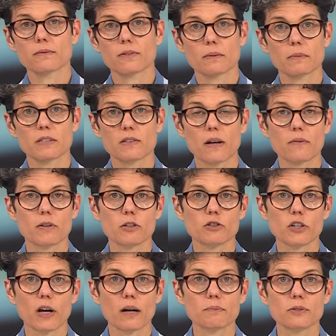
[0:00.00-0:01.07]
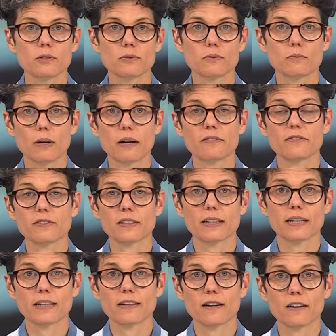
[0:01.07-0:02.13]
from his governor job to ref
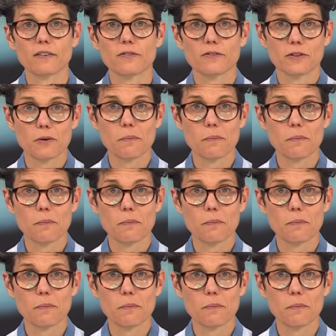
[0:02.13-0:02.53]
any of the